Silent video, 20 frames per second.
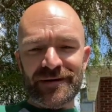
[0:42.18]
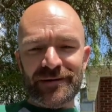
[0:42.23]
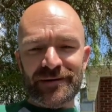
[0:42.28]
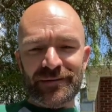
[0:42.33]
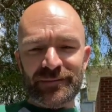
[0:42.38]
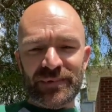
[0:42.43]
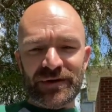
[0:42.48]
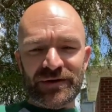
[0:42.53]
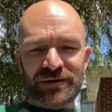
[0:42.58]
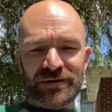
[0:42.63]

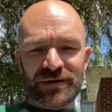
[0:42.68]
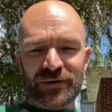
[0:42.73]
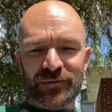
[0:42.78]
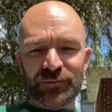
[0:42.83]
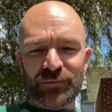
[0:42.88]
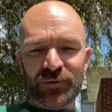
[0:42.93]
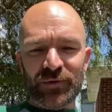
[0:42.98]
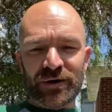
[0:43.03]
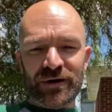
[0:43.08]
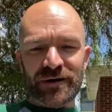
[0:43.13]
But you know
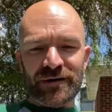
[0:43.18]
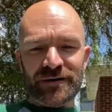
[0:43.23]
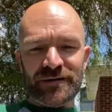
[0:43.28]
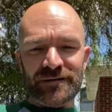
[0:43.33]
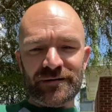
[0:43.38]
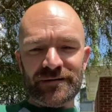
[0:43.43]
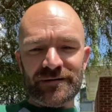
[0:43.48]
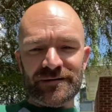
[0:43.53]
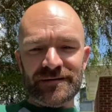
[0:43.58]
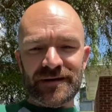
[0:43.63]
what,
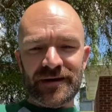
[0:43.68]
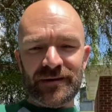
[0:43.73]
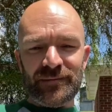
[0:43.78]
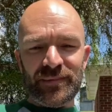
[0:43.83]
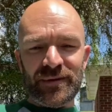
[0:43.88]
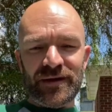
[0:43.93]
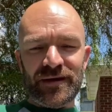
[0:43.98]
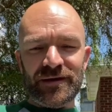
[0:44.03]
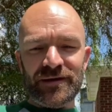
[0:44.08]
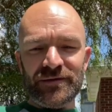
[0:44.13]

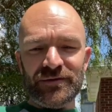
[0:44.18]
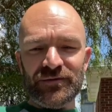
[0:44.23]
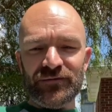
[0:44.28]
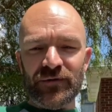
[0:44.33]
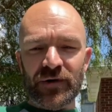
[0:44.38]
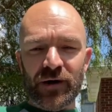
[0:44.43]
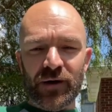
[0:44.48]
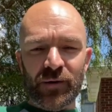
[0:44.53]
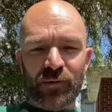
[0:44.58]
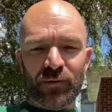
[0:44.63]
Debbie? You've
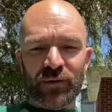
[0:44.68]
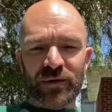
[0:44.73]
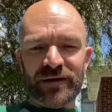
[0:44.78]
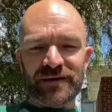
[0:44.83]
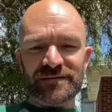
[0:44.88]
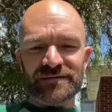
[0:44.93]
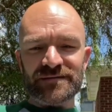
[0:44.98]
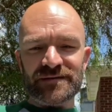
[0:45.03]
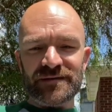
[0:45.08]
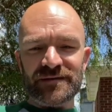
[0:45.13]

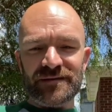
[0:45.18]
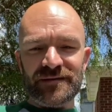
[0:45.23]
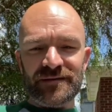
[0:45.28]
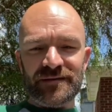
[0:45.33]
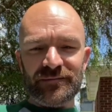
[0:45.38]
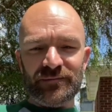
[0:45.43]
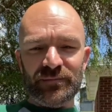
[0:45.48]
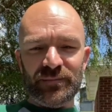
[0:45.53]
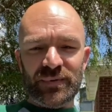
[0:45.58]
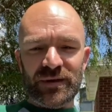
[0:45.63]
always
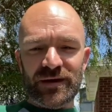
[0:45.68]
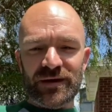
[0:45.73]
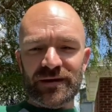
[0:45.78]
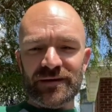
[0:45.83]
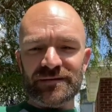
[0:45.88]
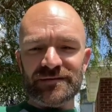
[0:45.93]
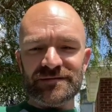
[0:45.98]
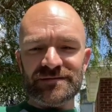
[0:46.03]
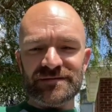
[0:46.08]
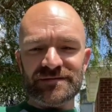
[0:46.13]

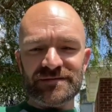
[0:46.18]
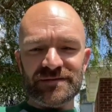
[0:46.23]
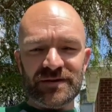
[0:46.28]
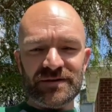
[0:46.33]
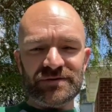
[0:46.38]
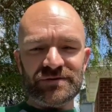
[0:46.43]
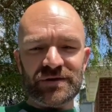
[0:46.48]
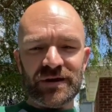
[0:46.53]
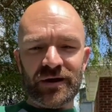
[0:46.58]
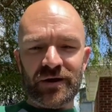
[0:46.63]
been
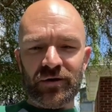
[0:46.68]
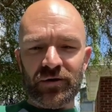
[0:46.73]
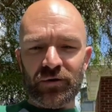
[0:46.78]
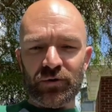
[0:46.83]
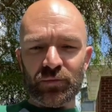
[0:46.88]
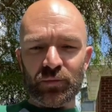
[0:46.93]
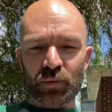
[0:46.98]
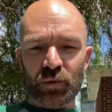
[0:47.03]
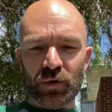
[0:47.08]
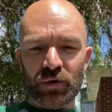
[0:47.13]
such a hard
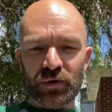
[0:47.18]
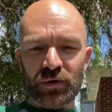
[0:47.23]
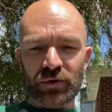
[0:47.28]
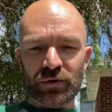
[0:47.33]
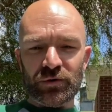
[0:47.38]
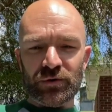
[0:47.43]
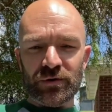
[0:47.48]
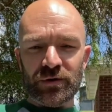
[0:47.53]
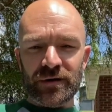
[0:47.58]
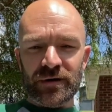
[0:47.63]

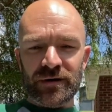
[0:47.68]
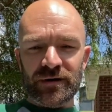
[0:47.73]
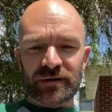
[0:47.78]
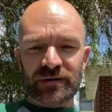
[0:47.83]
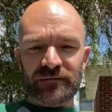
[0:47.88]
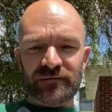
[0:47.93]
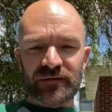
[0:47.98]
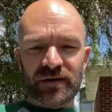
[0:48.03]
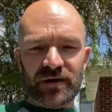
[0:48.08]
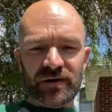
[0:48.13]
worker,
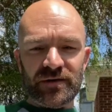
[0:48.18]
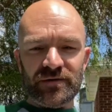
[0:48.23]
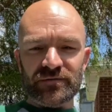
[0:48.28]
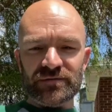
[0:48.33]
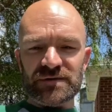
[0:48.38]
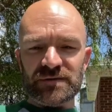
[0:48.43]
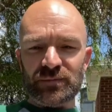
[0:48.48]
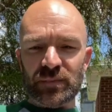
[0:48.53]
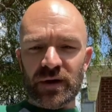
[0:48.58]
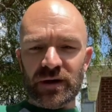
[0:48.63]
very
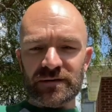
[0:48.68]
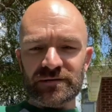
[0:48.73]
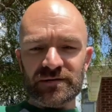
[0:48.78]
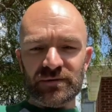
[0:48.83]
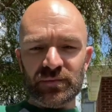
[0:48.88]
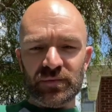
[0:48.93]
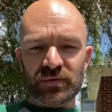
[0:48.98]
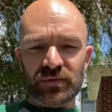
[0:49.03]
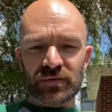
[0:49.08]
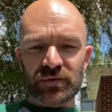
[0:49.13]

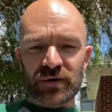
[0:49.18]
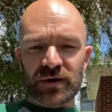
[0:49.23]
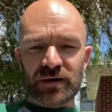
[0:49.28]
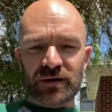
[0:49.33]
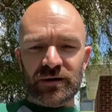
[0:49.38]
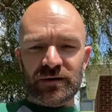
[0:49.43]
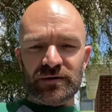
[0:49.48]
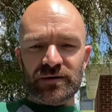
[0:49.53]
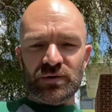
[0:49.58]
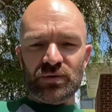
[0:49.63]
respectable.
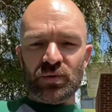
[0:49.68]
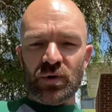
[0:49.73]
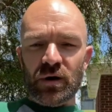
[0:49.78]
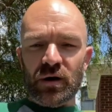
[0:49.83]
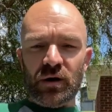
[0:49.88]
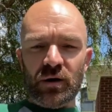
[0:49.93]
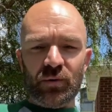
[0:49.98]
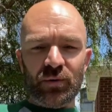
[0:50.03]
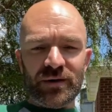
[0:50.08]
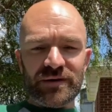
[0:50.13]
You were
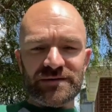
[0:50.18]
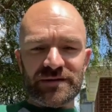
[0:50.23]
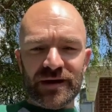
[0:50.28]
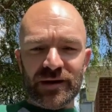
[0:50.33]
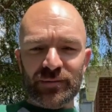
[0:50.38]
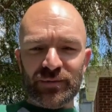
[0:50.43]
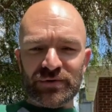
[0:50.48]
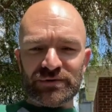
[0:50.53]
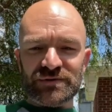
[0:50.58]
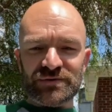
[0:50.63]
always
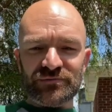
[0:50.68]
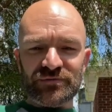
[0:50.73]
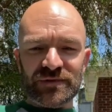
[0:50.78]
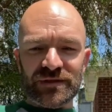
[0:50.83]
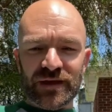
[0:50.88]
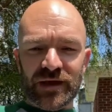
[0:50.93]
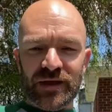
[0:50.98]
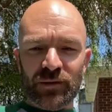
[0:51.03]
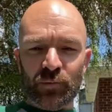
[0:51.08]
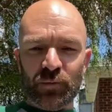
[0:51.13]
able to
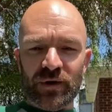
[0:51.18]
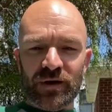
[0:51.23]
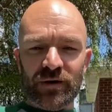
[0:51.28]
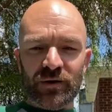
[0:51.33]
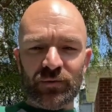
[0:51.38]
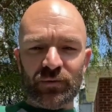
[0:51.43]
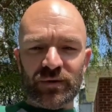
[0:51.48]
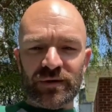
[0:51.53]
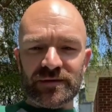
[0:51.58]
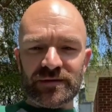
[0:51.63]
relate well
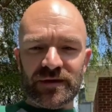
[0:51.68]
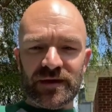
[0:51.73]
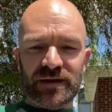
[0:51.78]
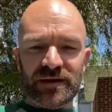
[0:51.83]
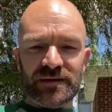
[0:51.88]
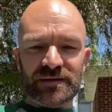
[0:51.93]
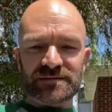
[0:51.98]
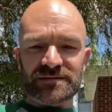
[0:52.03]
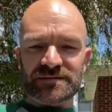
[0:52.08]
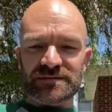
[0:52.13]
with
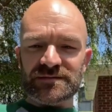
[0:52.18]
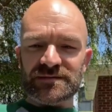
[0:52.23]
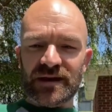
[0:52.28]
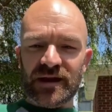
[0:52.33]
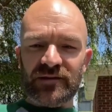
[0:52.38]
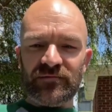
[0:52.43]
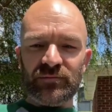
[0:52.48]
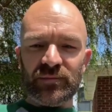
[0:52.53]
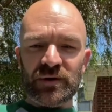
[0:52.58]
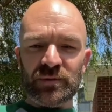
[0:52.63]
kids and
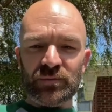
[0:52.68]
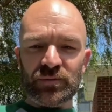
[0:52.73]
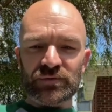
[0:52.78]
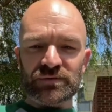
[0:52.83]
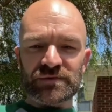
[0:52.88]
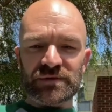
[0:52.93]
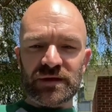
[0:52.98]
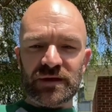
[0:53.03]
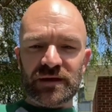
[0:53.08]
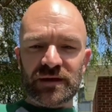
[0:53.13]
staff
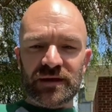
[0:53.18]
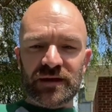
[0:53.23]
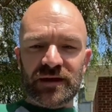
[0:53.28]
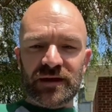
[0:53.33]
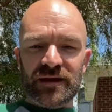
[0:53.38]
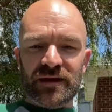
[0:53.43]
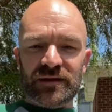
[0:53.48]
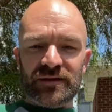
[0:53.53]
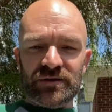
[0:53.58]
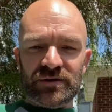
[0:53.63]
members.
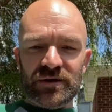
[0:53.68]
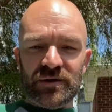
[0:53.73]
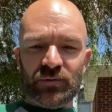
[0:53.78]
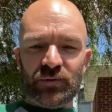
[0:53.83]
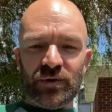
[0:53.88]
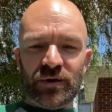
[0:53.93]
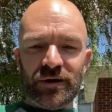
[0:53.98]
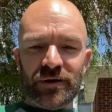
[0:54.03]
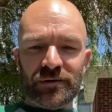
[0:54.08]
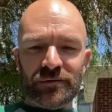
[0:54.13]
And you know
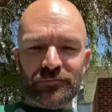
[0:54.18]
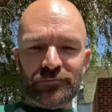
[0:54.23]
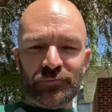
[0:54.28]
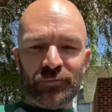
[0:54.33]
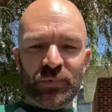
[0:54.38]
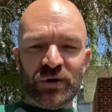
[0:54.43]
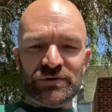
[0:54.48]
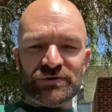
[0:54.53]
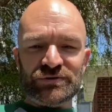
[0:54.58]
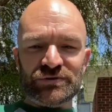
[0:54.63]
what?
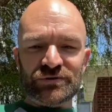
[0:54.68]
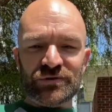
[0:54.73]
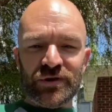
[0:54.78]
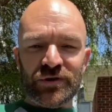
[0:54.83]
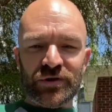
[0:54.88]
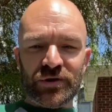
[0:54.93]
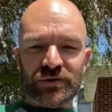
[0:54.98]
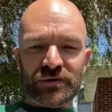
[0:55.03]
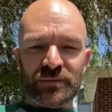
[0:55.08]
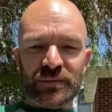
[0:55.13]
We sure are
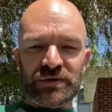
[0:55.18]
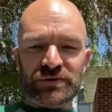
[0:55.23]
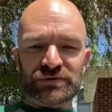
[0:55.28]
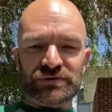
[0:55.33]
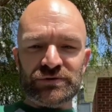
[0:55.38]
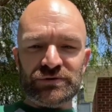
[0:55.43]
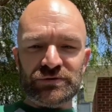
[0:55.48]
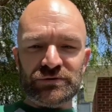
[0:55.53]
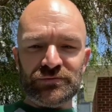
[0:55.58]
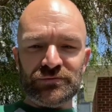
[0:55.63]
going to miss
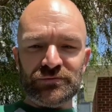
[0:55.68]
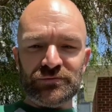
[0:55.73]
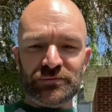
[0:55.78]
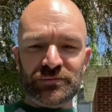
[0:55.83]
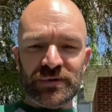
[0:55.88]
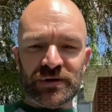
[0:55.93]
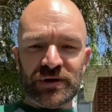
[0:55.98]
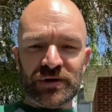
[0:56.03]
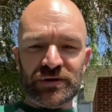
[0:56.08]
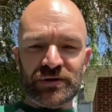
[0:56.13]
you.
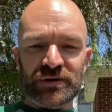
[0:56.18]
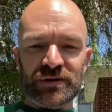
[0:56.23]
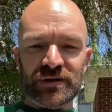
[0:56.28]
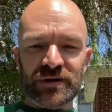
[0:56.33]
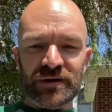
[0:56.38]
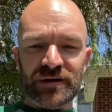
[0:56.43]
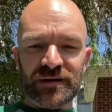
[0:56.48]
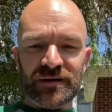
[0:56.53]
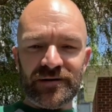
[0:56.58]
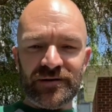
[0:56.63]
But good
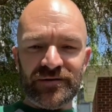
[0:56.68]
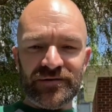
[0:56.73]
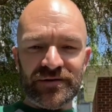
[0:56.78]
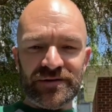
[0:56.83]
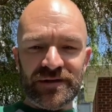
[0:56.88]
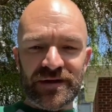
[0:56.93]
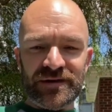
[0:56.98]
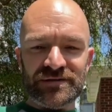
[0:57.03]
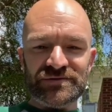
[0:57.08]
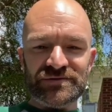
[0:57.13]
luck on the next